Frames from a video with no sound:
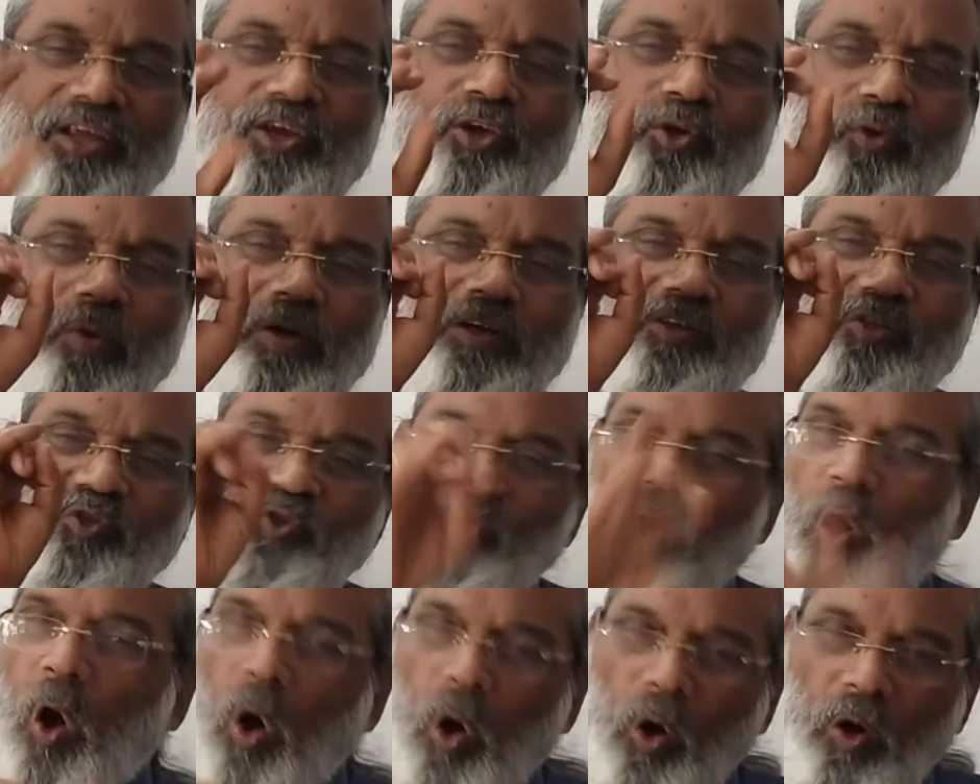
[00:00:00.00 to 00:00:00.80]
your
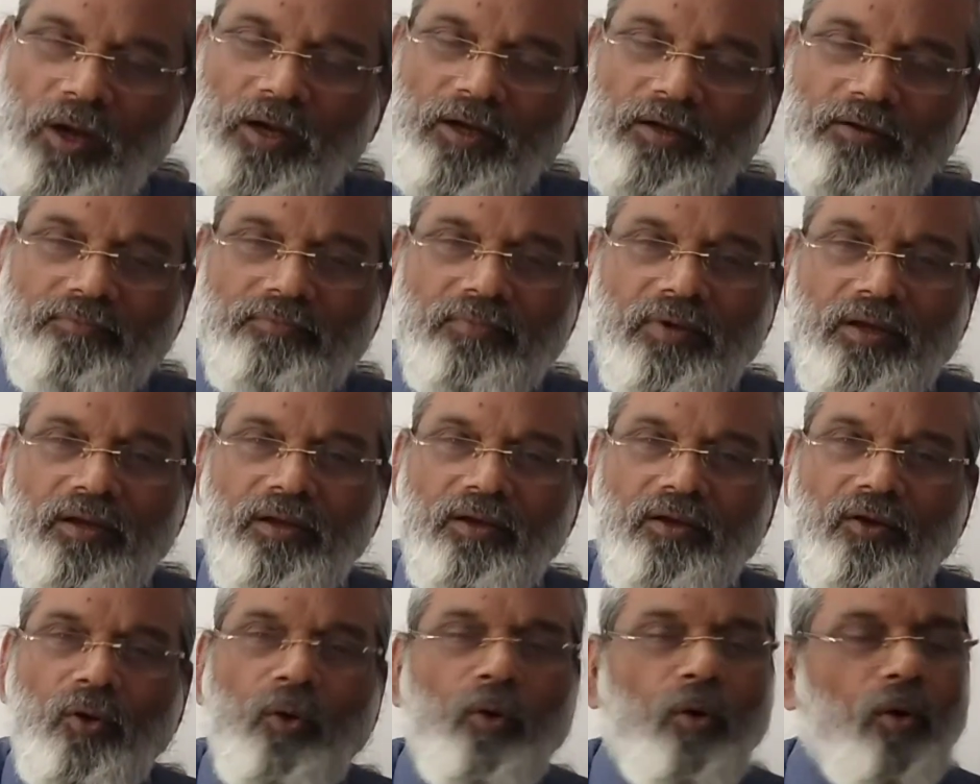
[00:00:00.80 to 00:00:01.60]
soul.
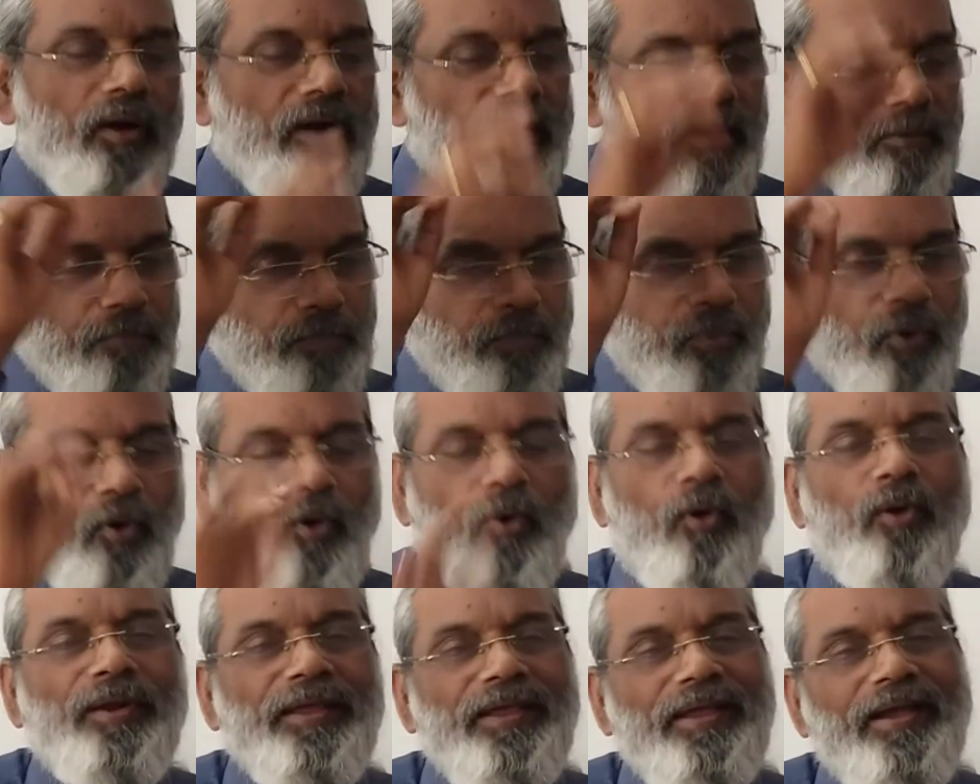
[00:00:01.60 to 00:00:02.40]
Only
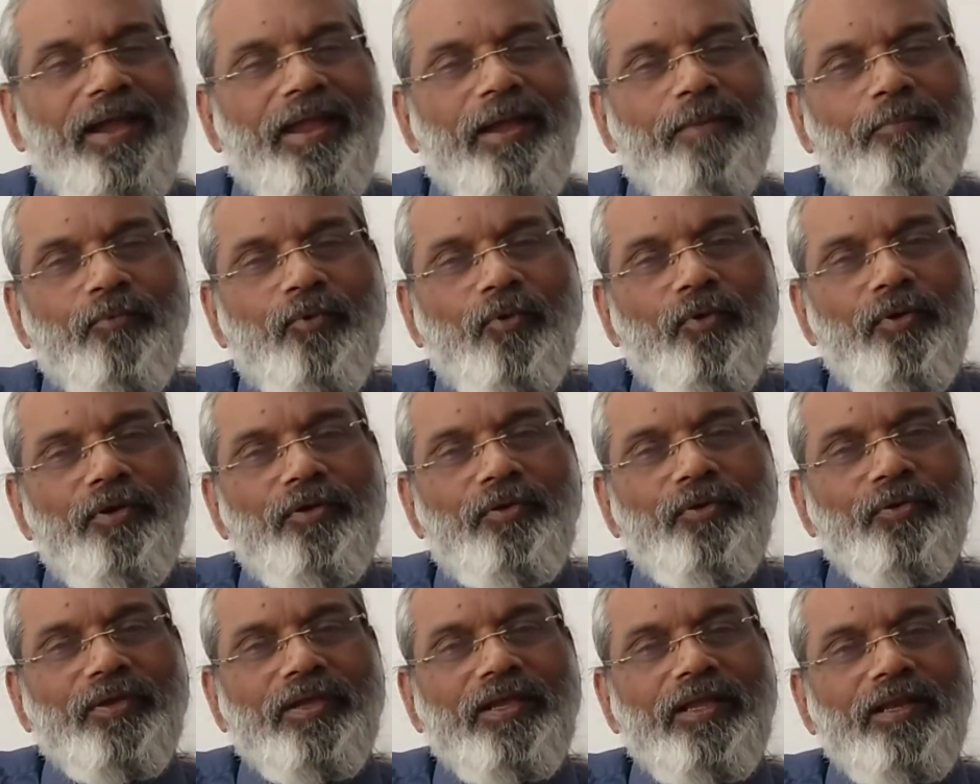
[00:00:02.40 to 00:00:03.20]
body I am
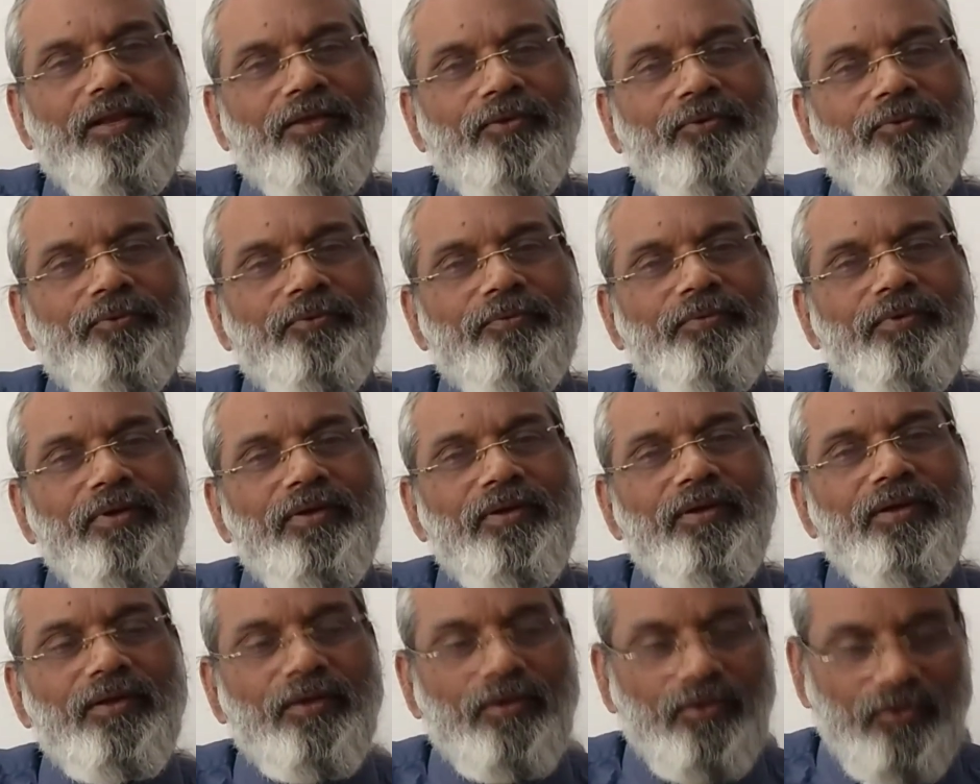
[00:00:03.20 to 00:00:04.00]
going to kill you.
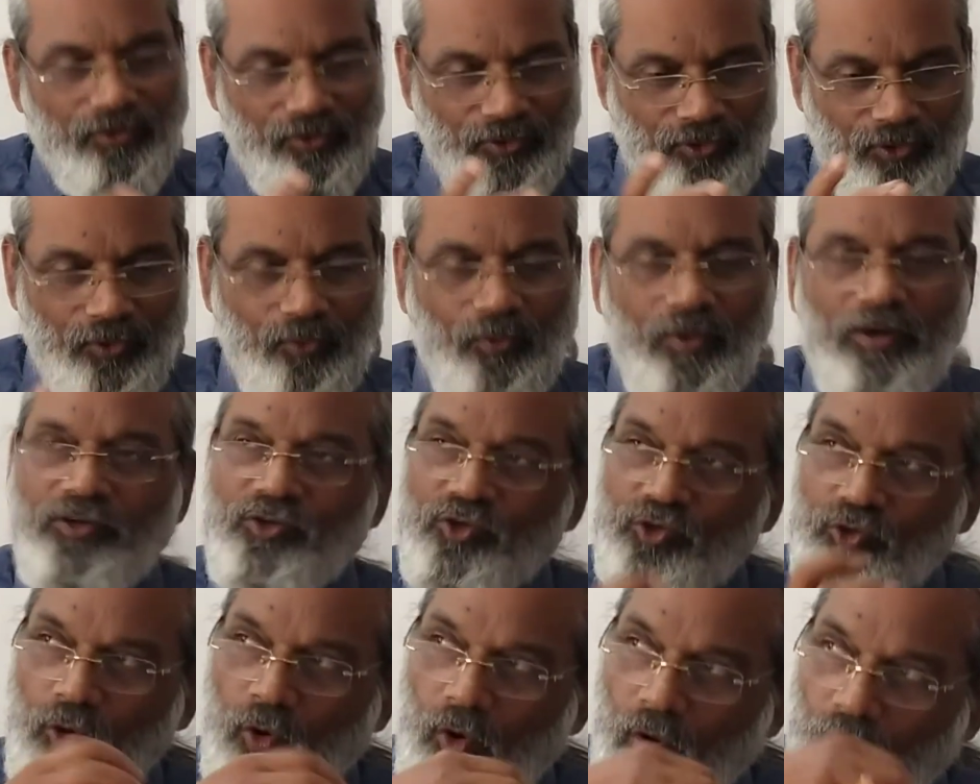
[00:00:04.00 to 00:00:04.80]
Your
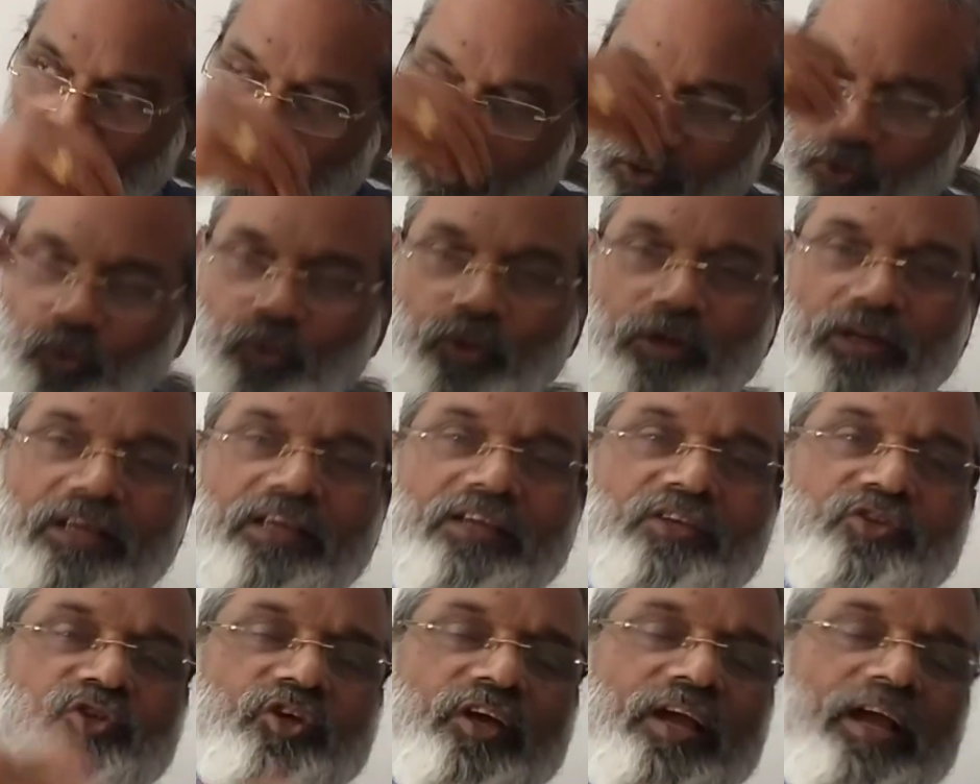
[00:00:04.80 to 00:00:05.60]
soul to
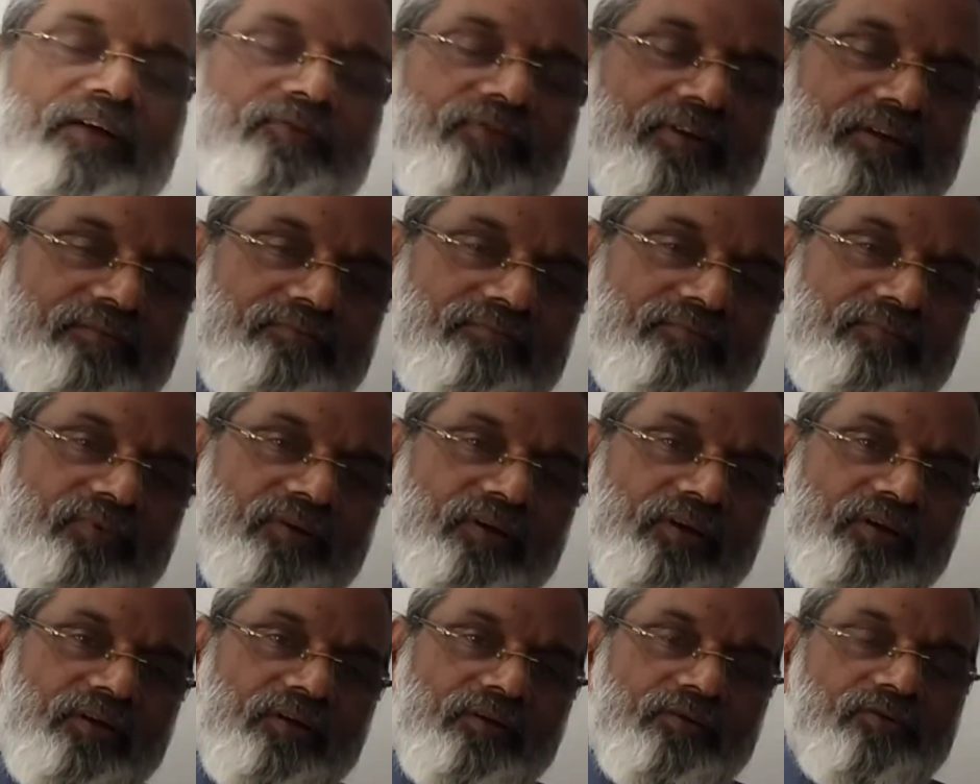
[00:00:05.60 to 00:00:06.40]
reach
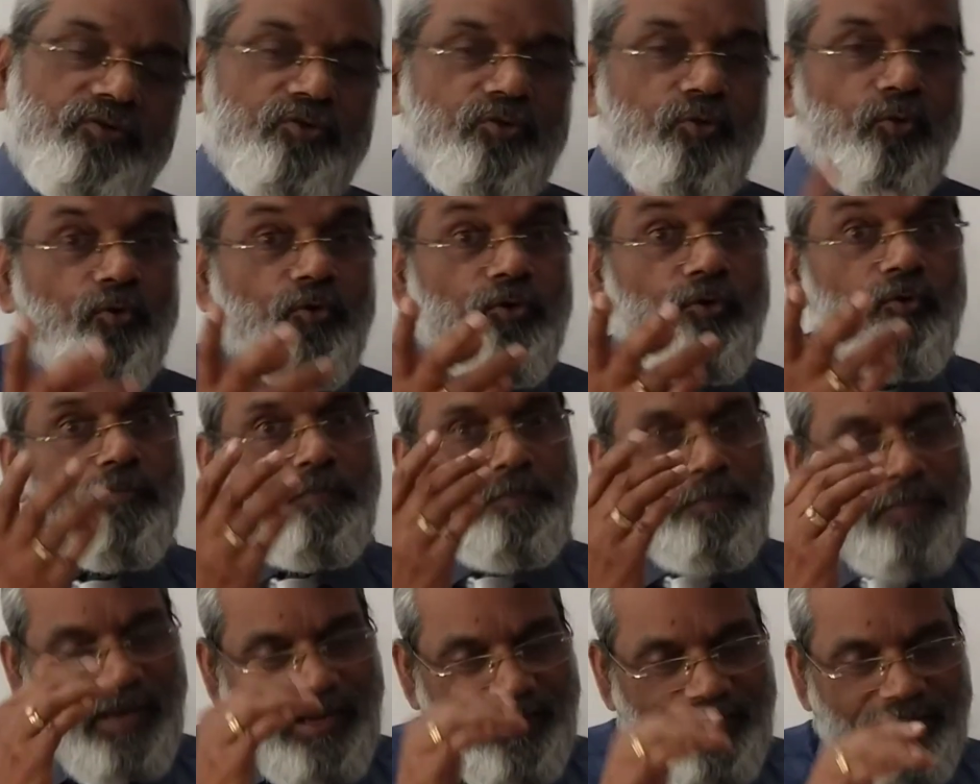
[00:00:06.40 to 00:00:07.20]
heaven. So you
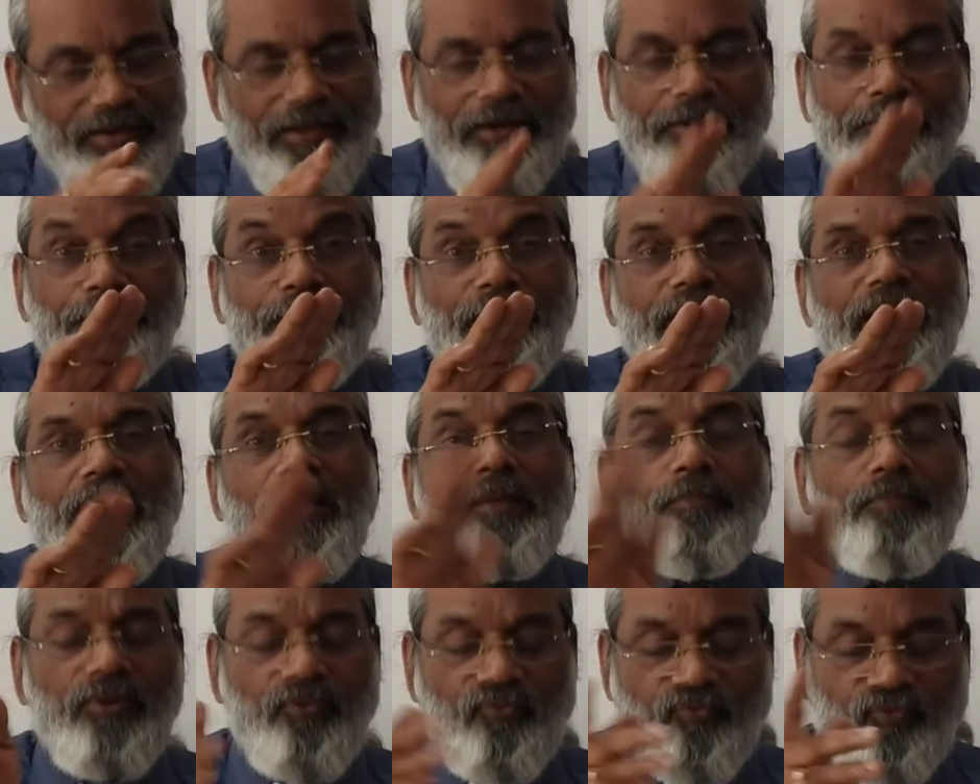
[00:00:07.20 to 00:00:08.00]
better
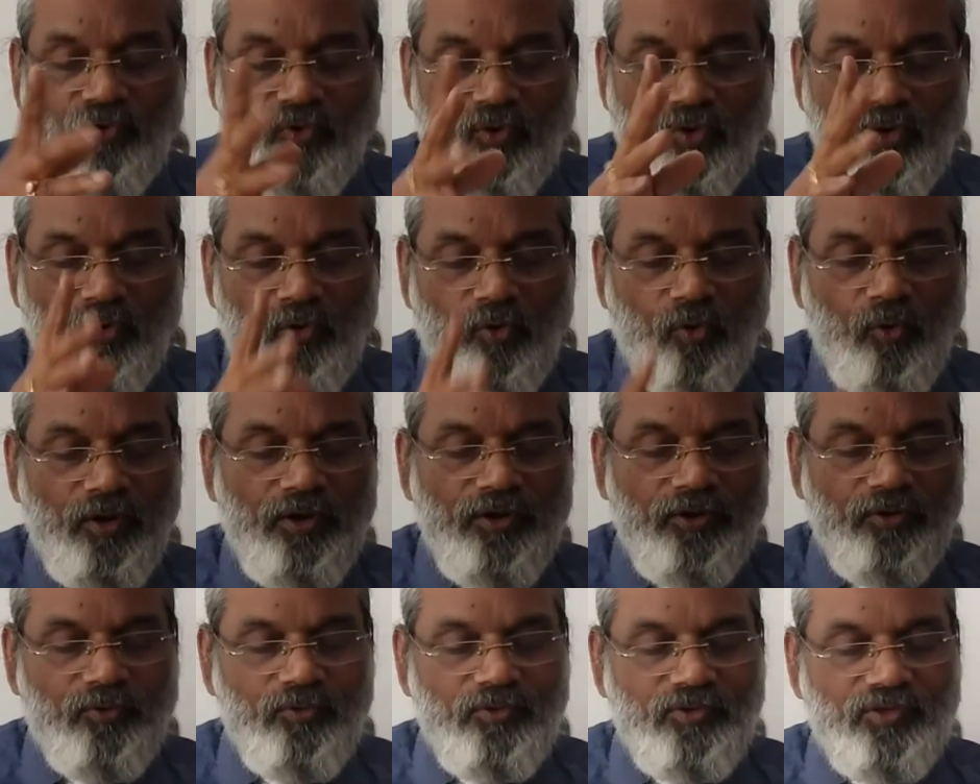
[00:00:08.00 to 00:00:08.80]
pray before
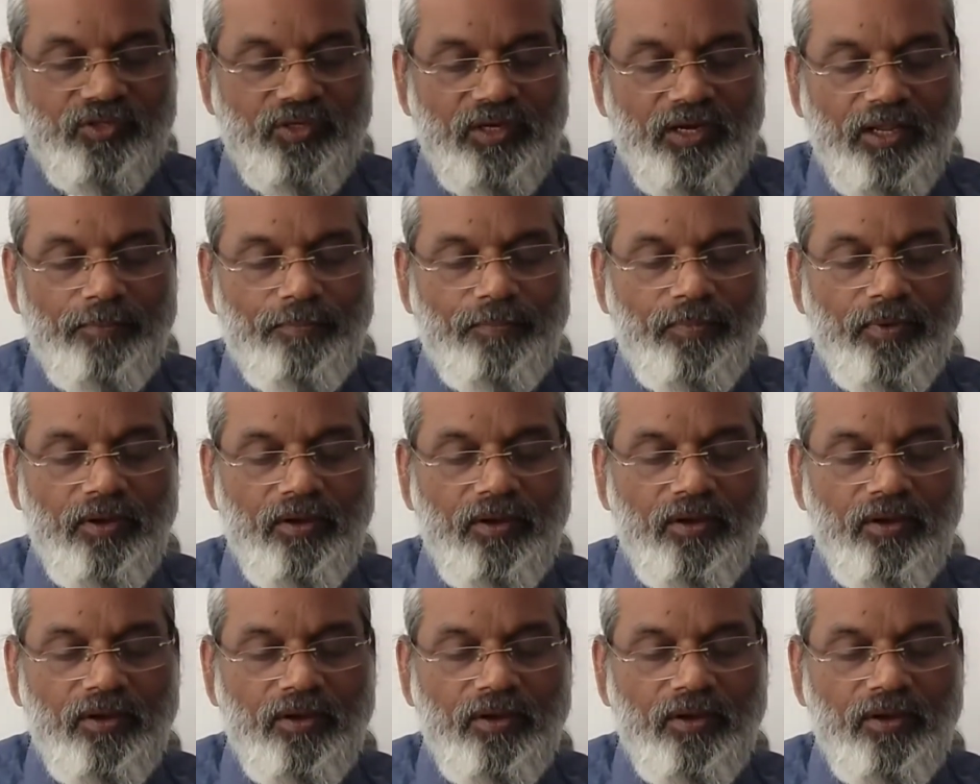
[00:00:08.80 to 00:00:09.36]
going to sleep